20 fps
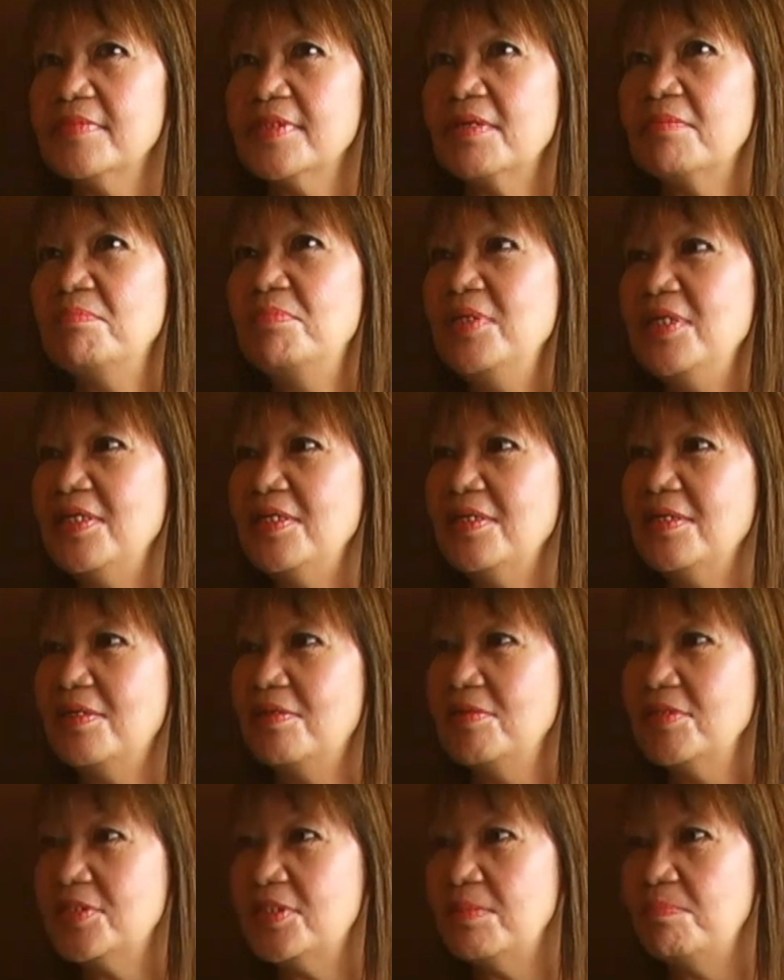a
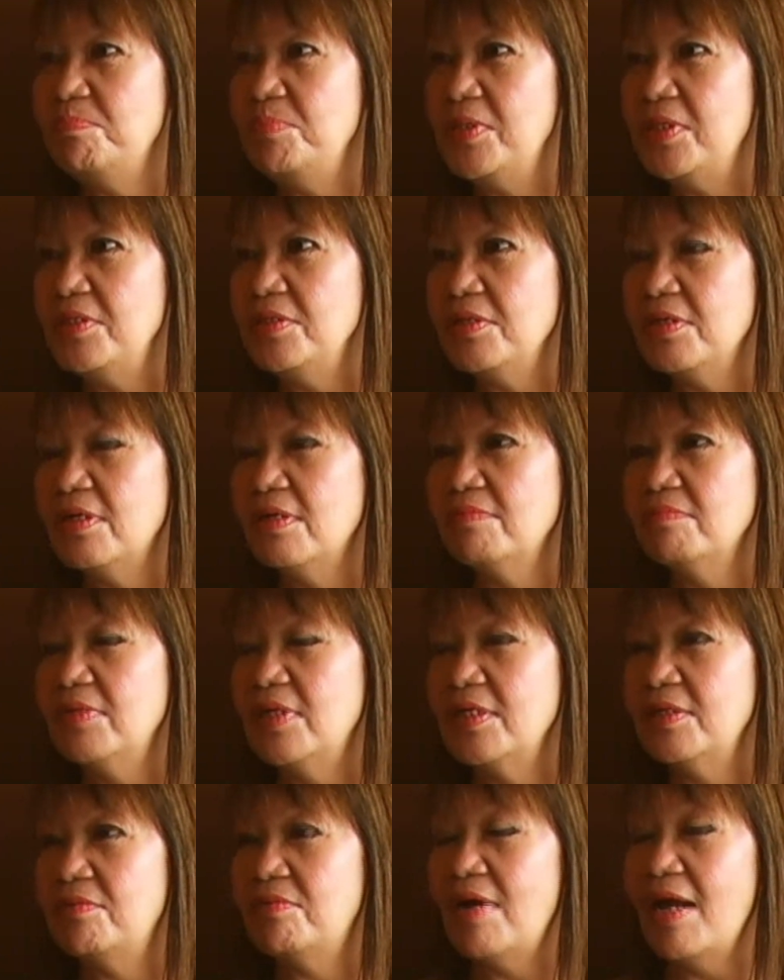recipient of
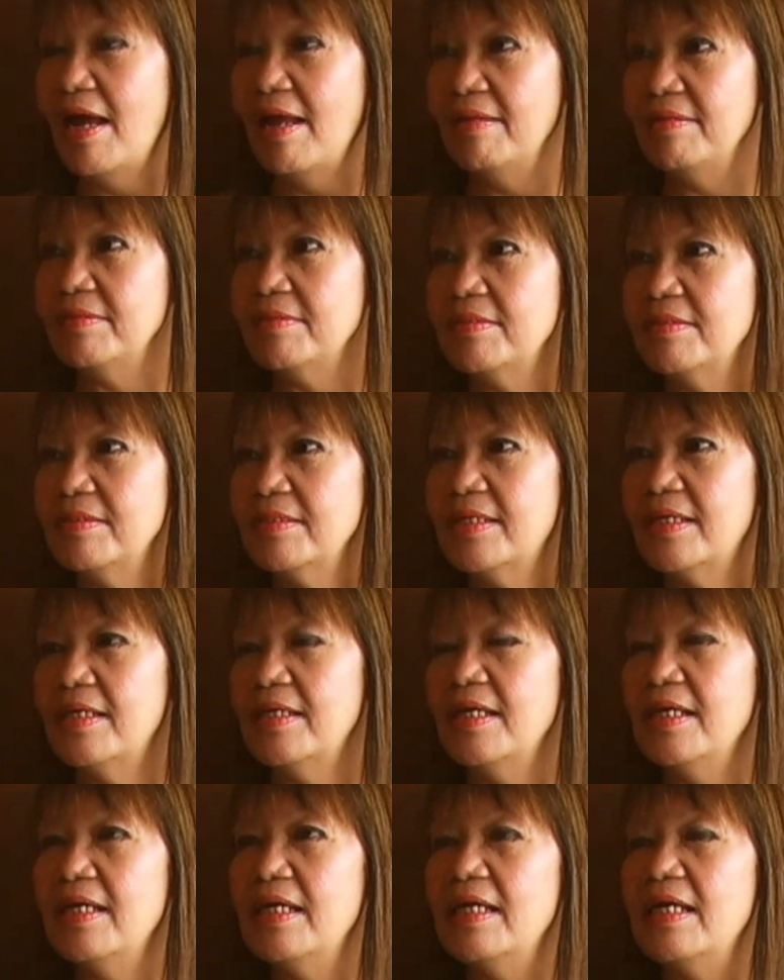a grant. Okay?
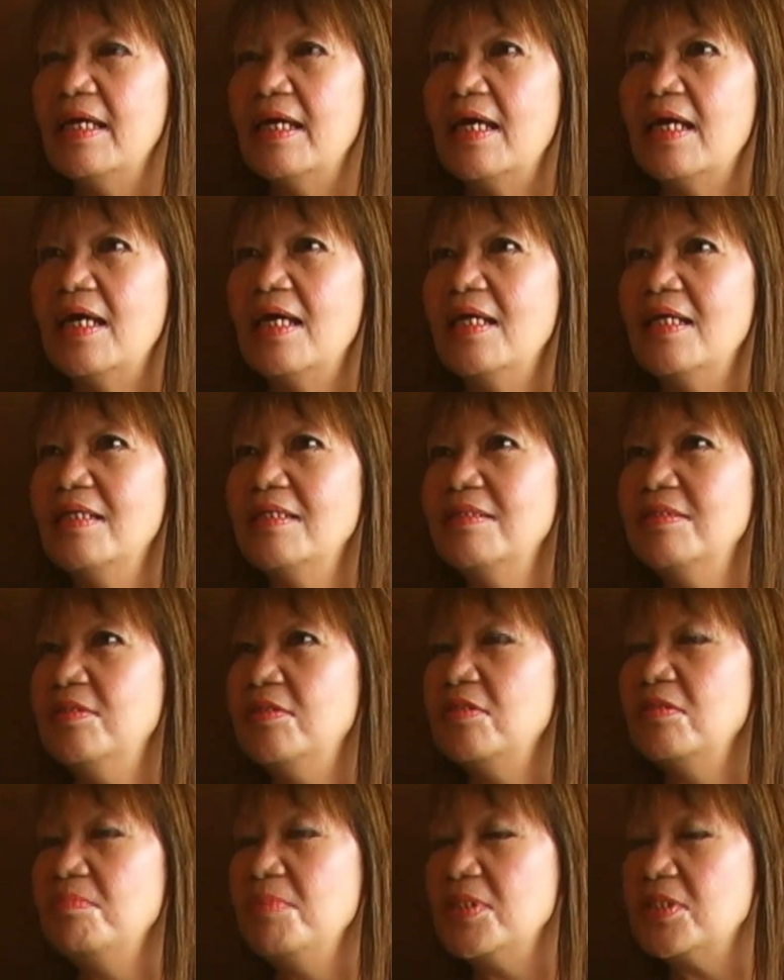And
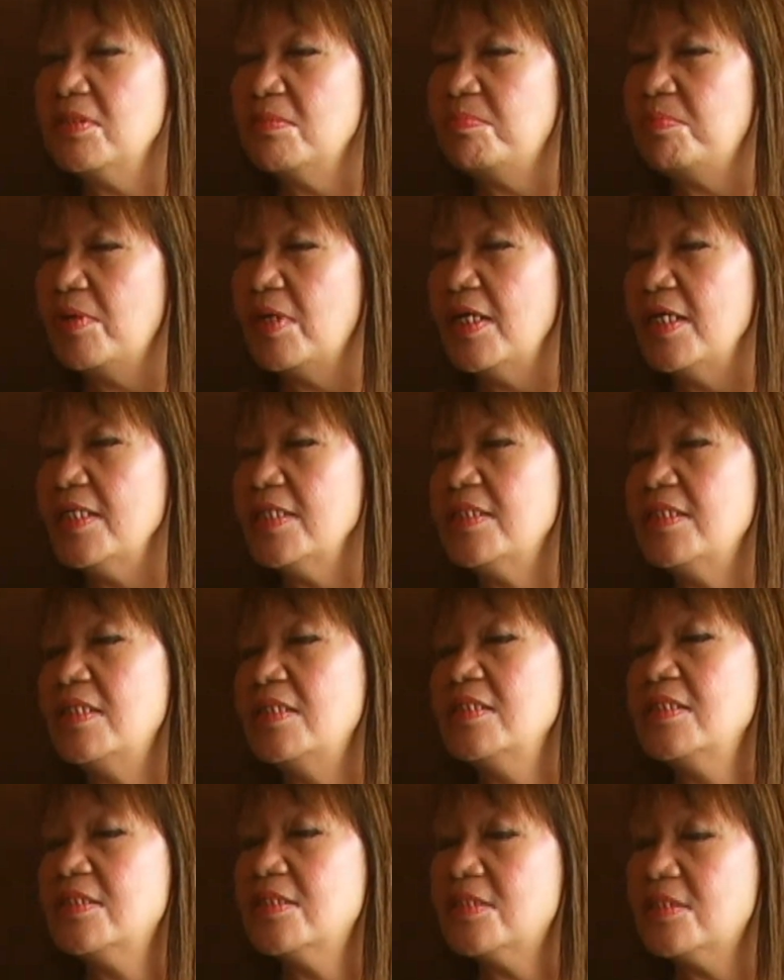you'll be surprised,
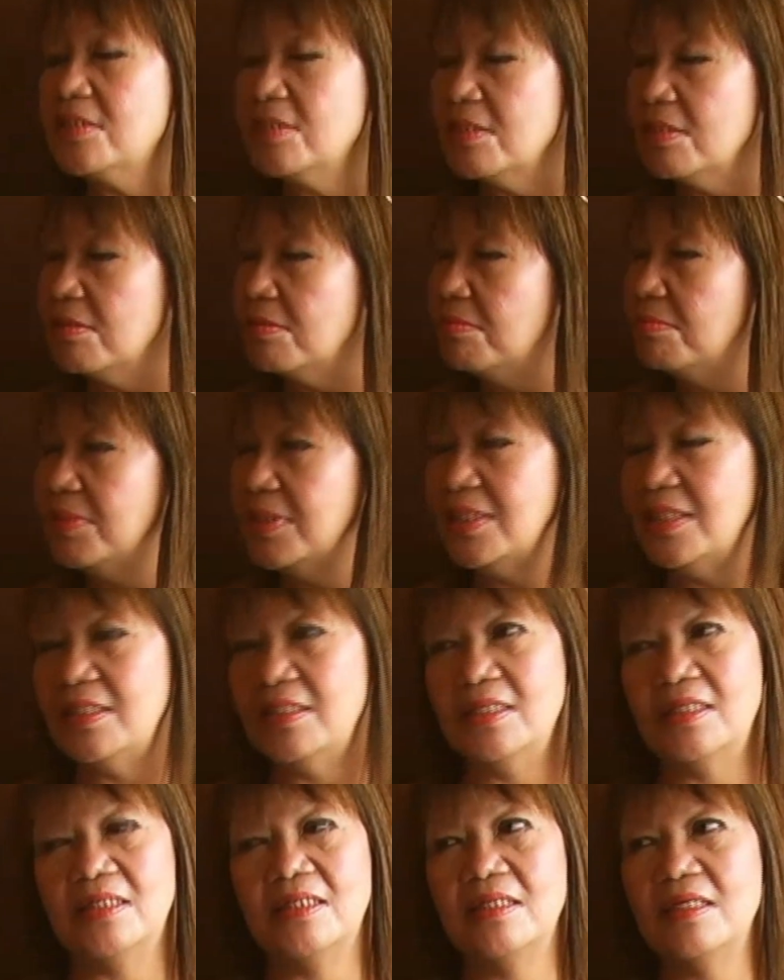there's so many
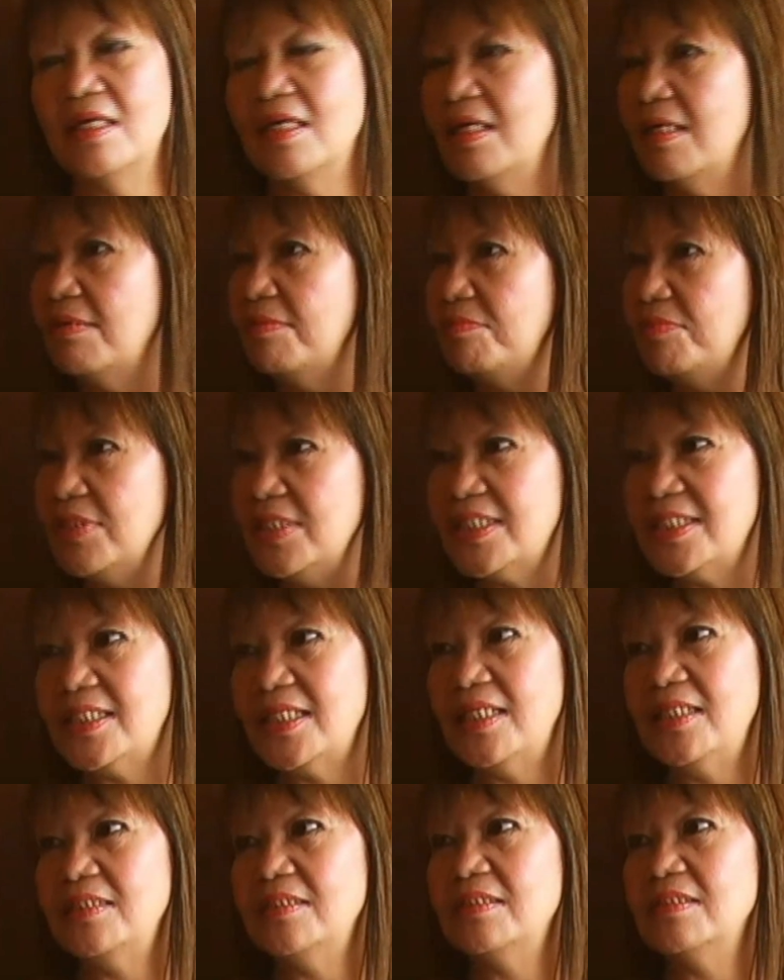in every
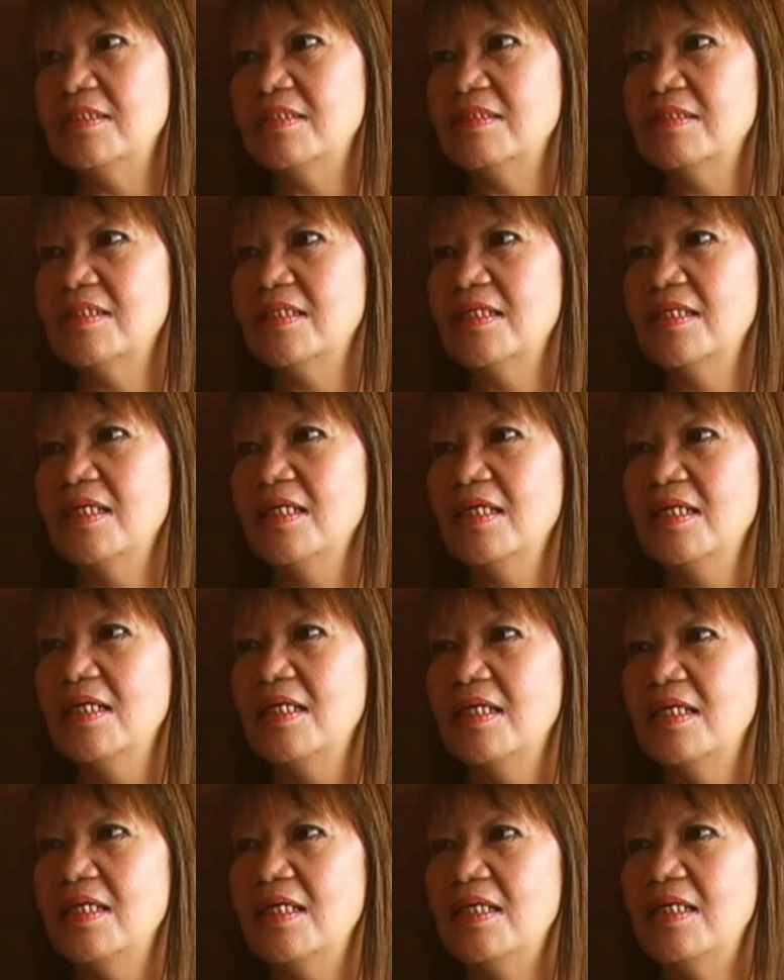state, okay?
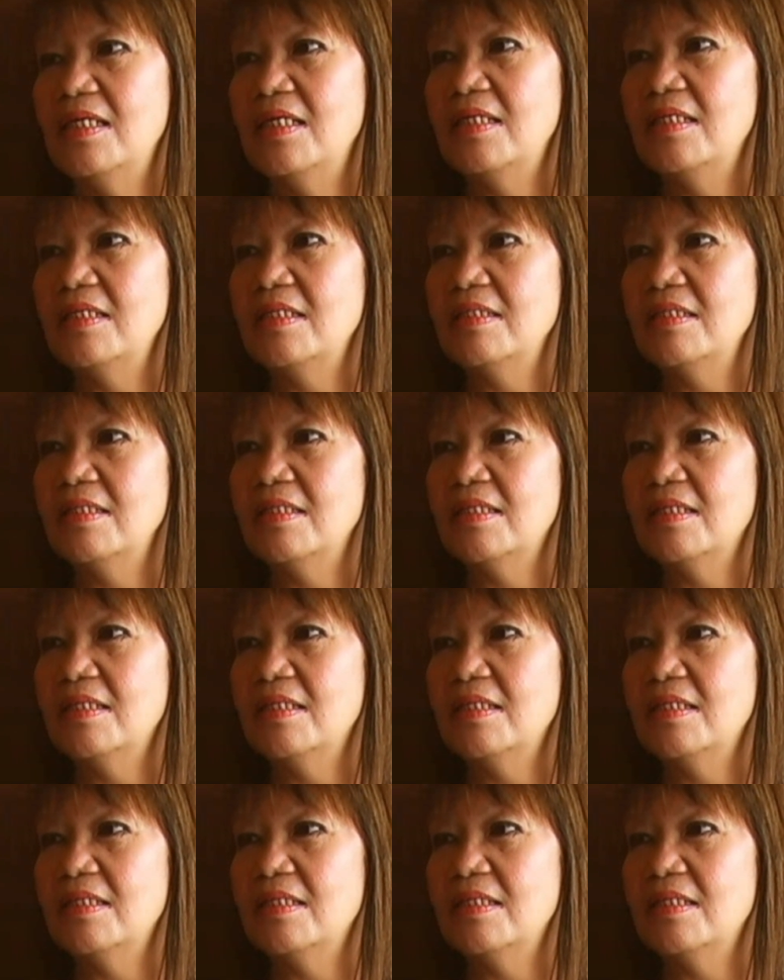And